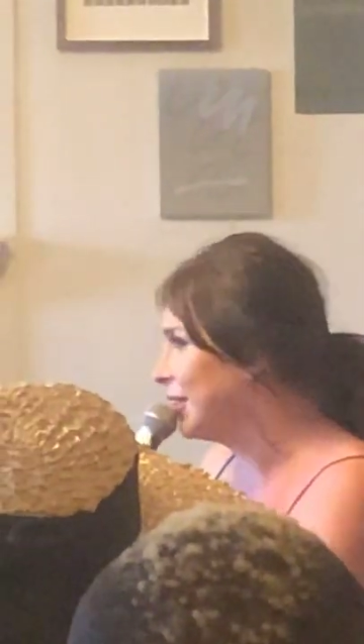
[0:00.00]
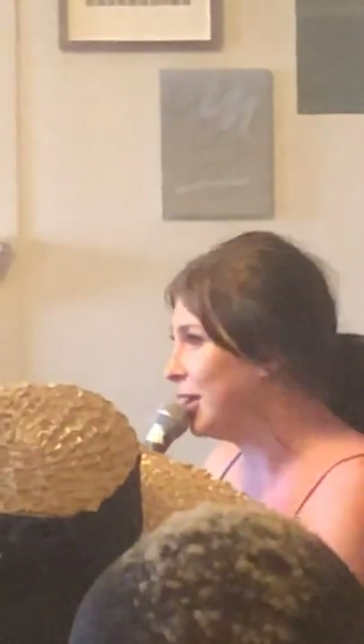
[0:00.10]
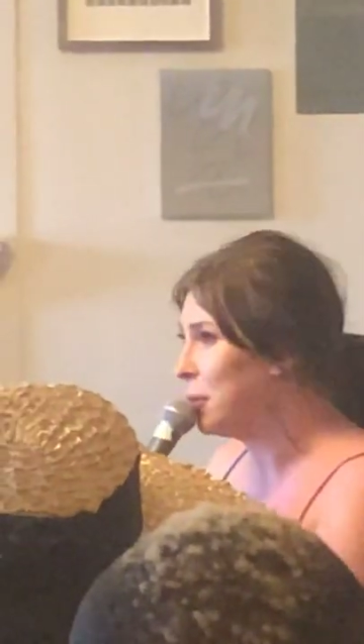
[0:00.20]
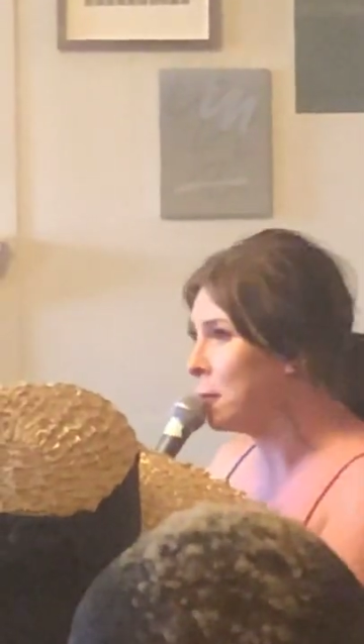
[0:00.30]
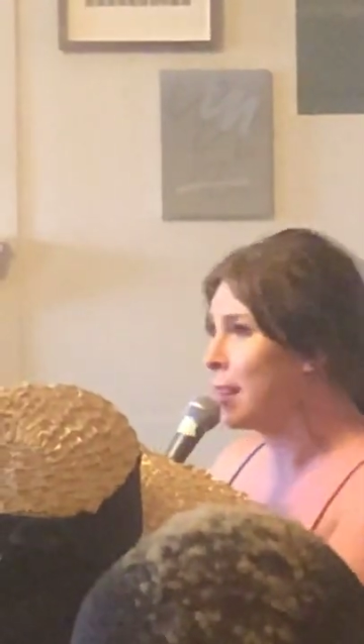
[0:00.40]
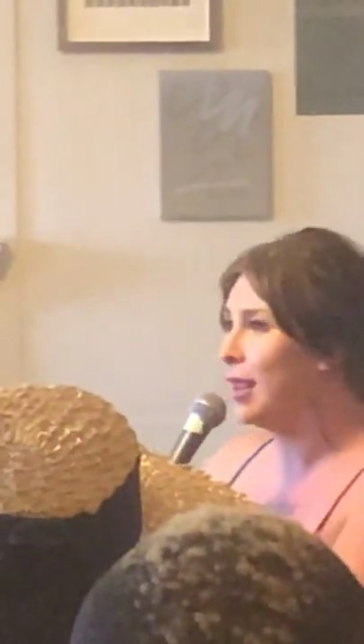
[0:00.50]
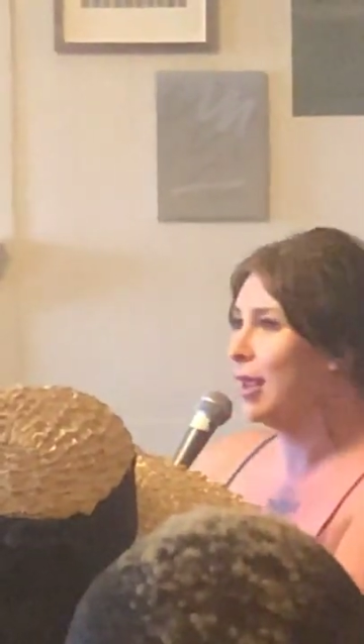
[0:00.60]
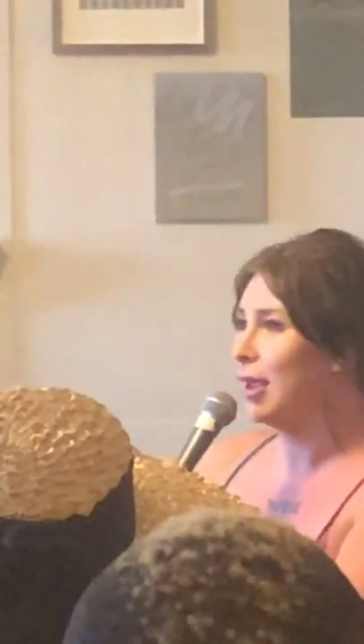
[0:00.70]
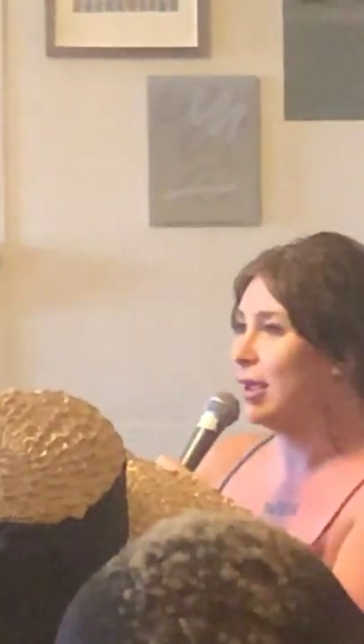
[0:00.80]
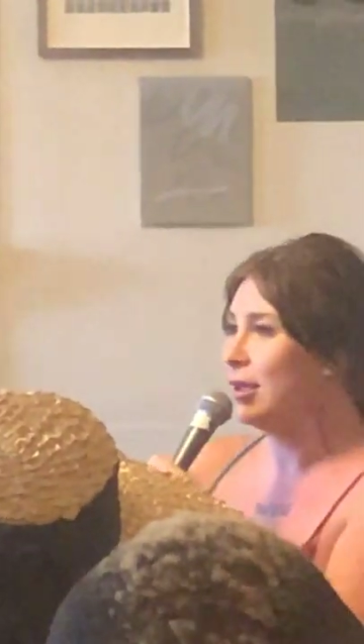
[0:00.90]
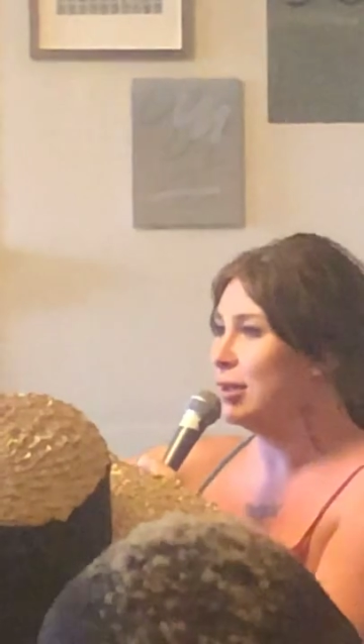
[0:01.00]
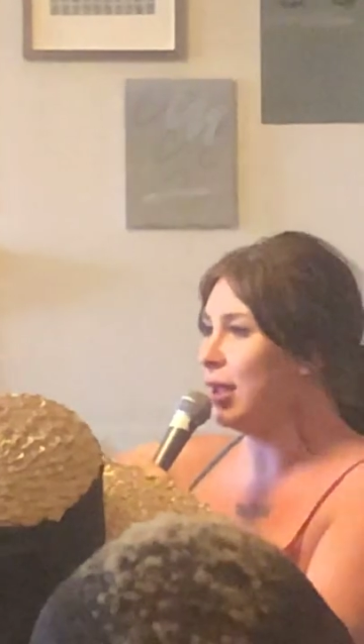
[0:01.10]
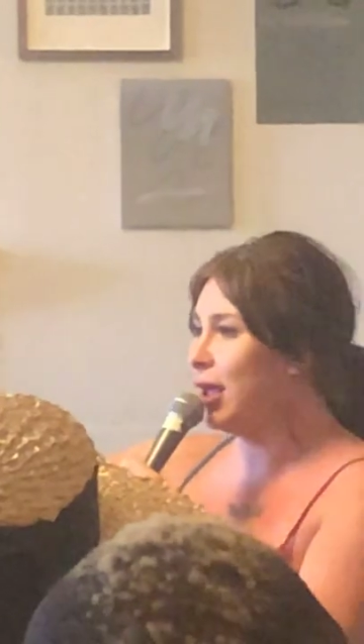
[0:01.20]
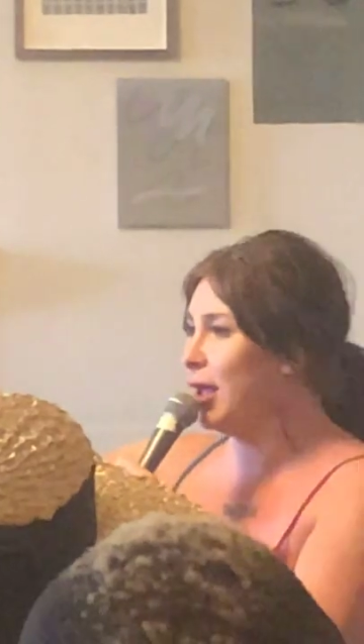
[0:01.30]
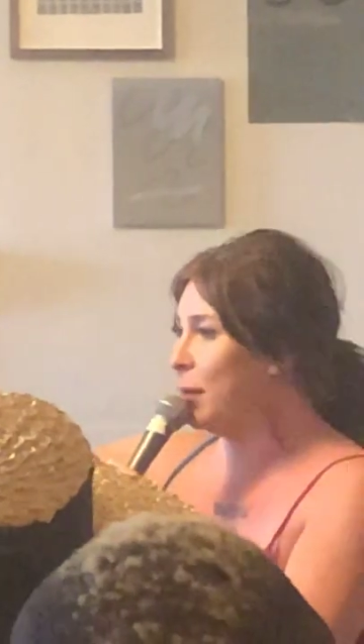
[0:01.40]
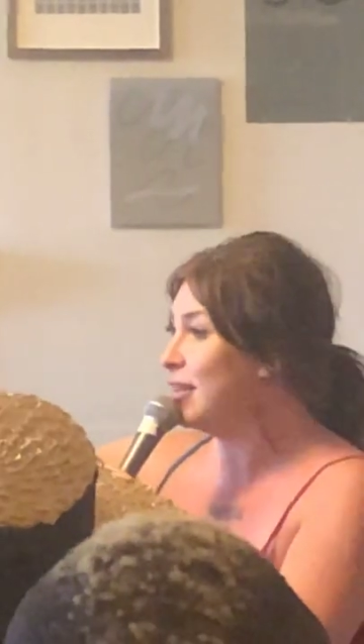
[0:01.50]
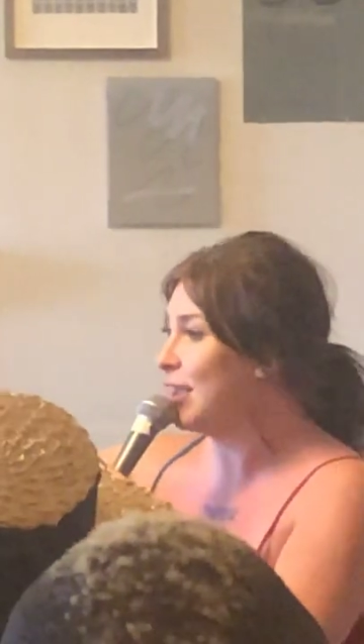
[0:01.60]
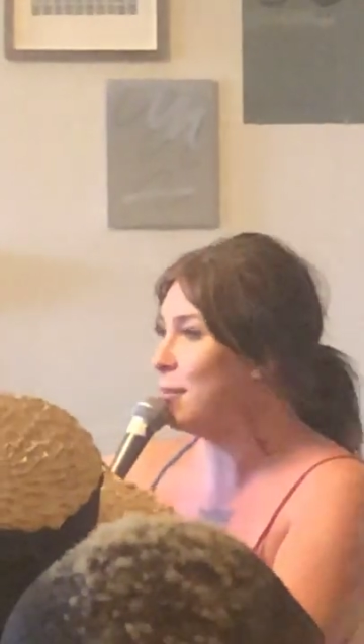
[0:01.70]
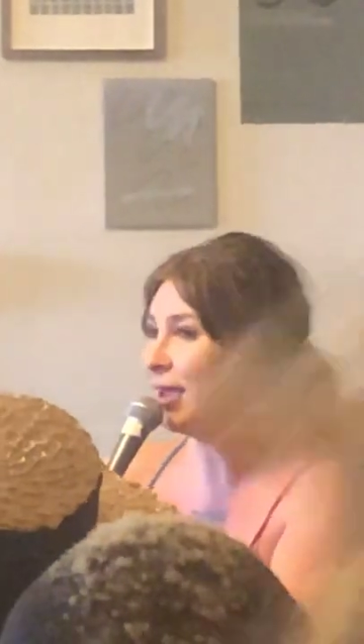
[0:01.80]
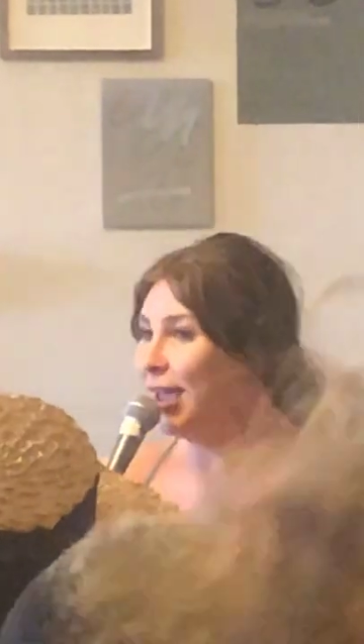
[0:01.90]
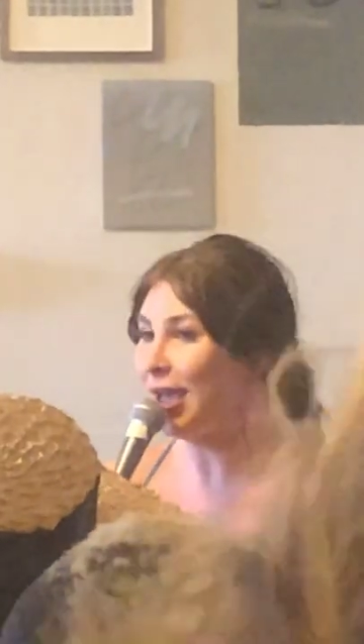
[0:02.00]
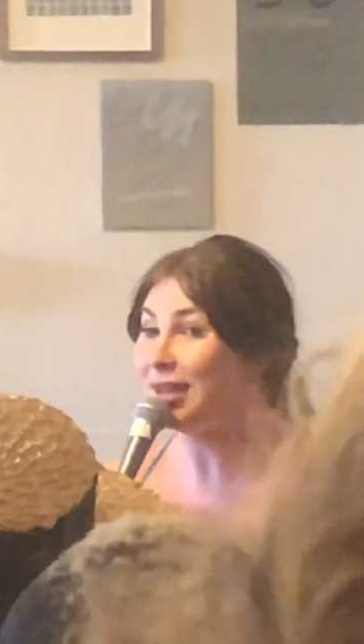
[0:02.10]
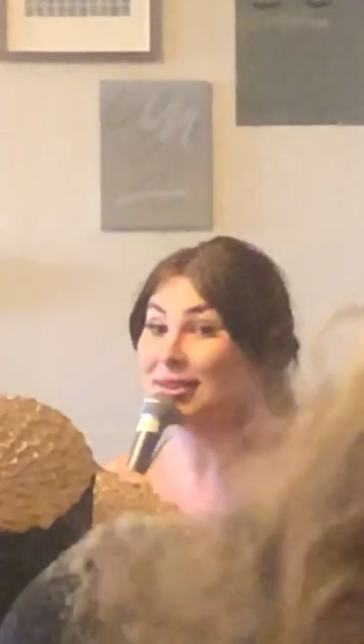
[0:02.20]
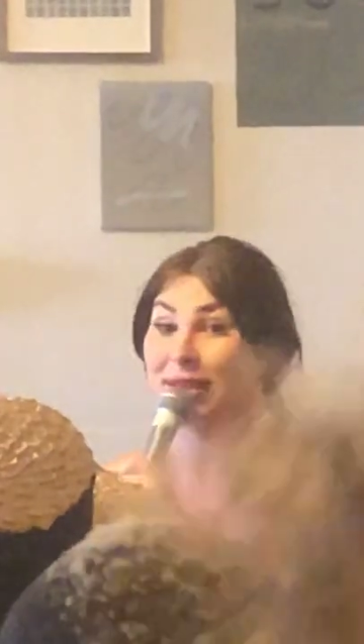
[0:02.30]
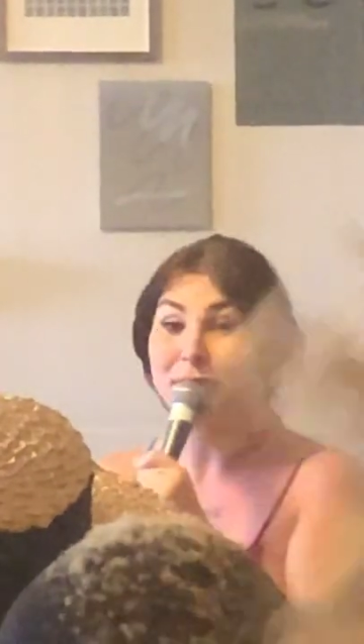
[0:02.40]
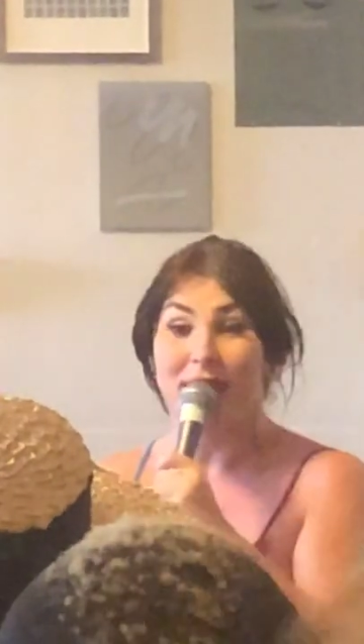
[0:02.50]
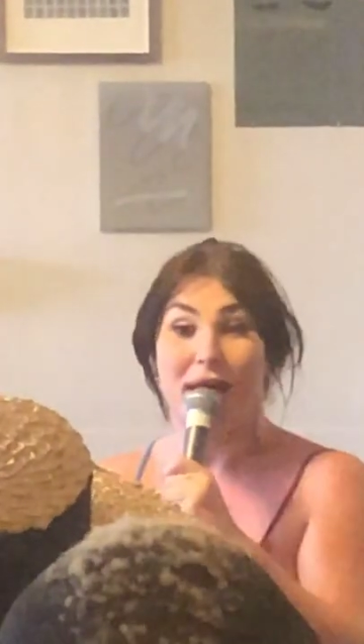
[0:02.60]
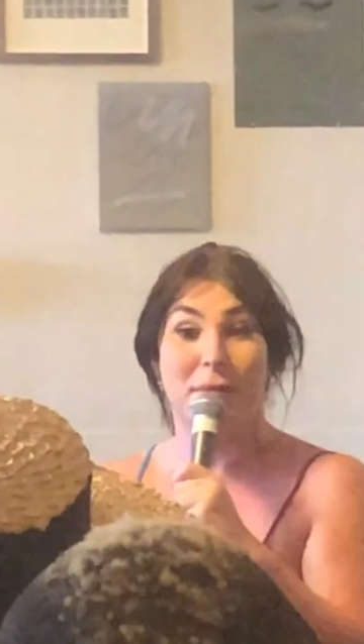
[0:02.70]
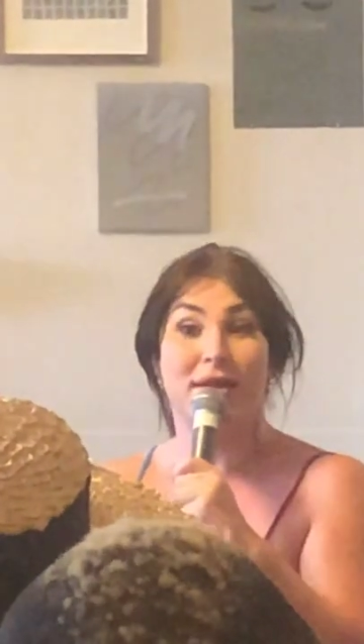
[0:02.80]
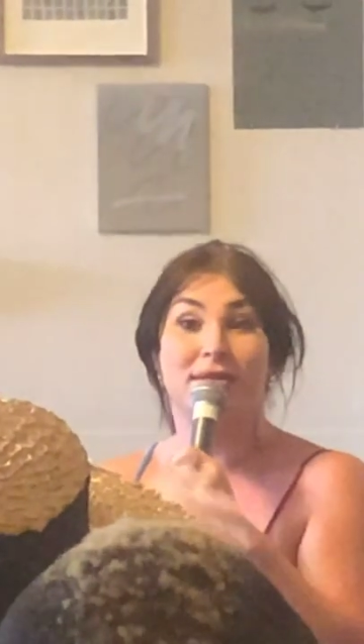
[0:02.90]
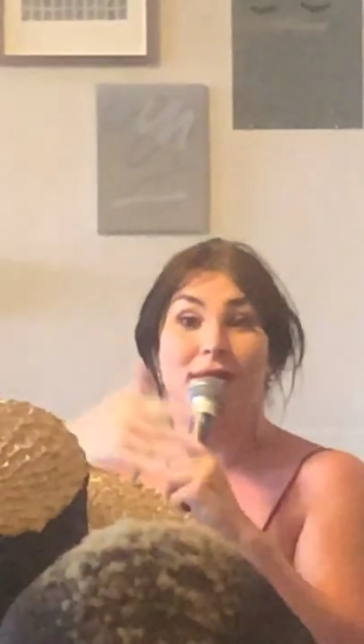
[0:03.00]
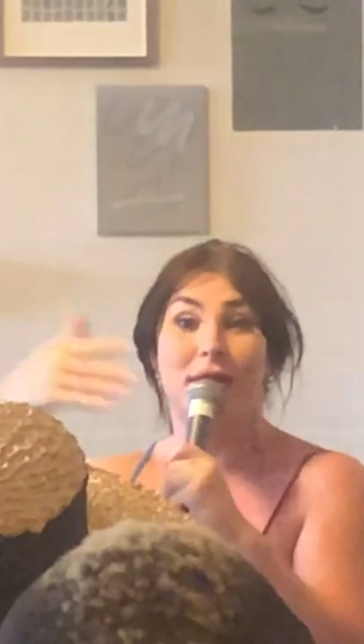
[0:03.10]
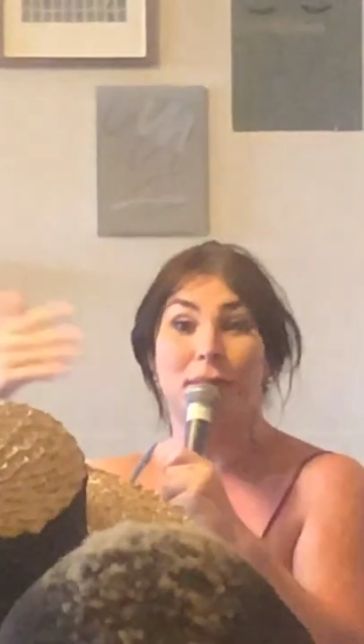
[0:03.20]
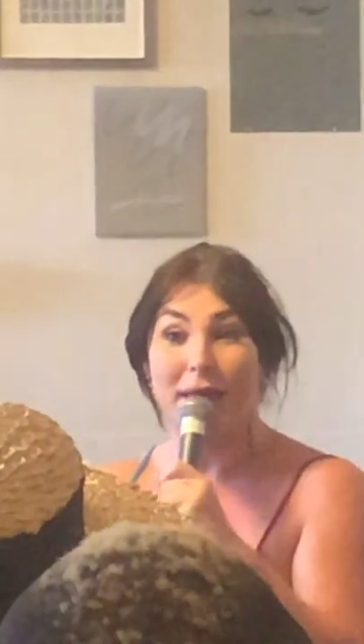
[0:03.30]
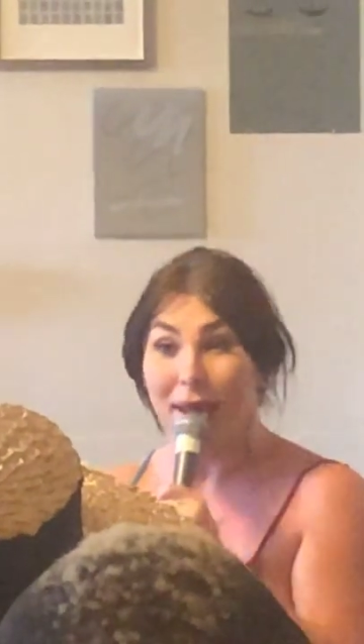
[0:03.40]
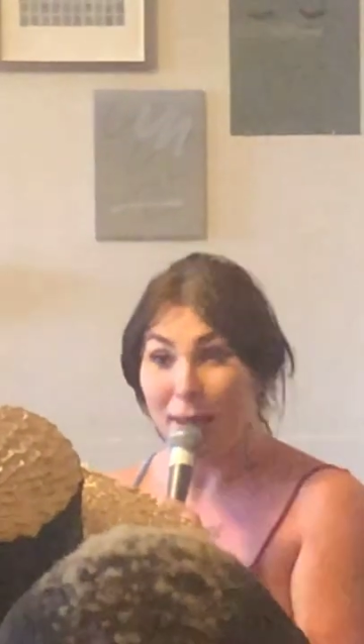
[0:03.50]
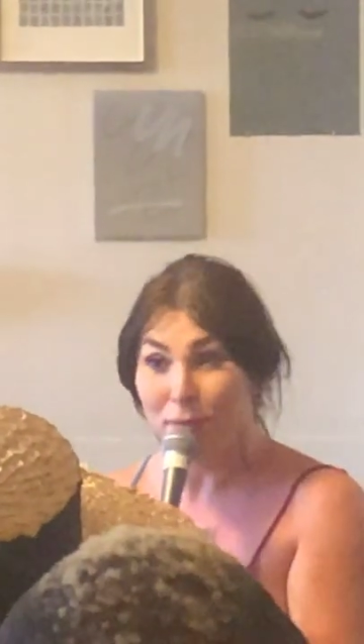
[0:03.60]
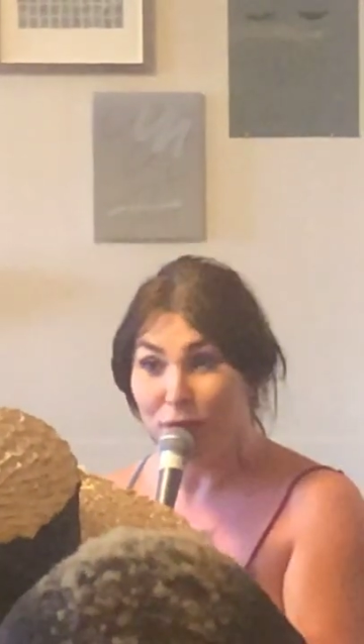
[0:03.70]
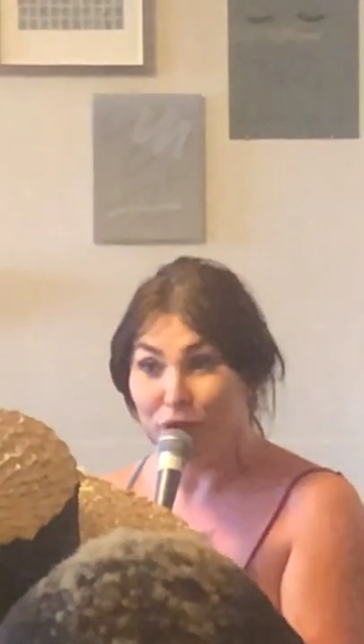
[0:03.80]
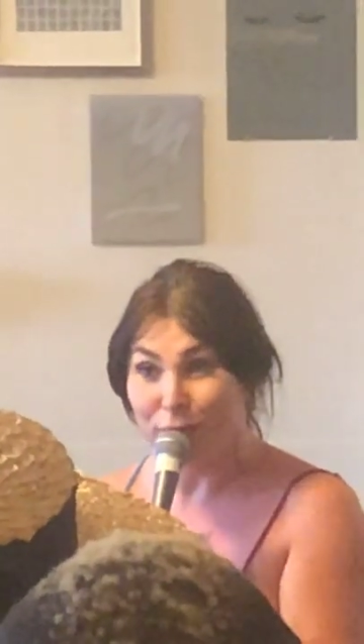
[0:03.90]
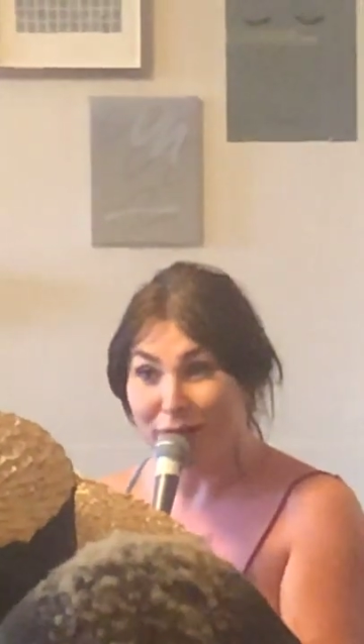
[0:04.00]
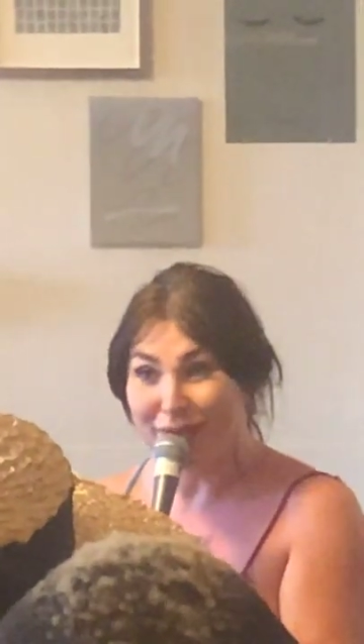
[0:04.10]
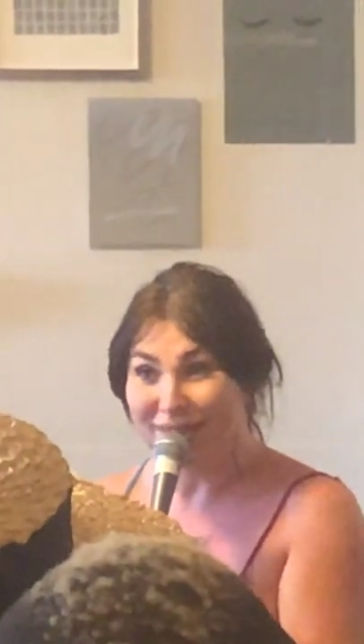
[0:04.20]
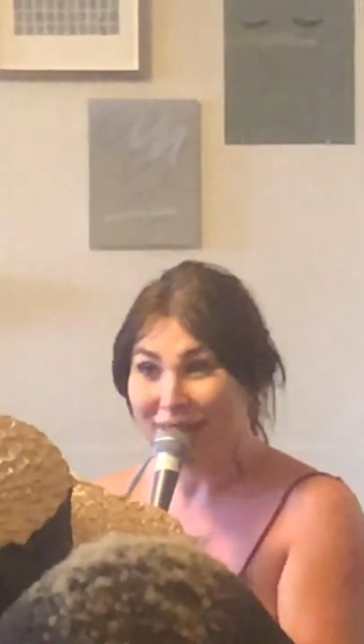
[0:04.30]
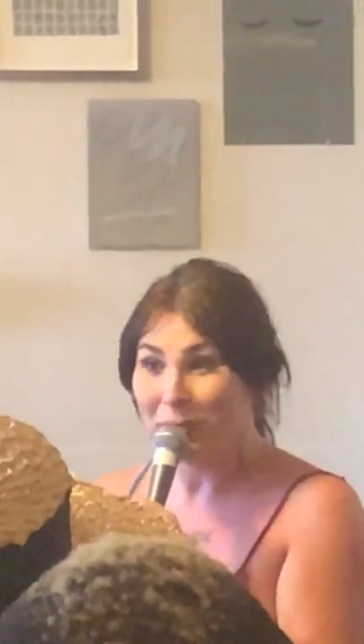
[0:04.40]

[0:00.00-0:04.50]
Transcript: and then the pandemic hit at the same time as the BLM movement,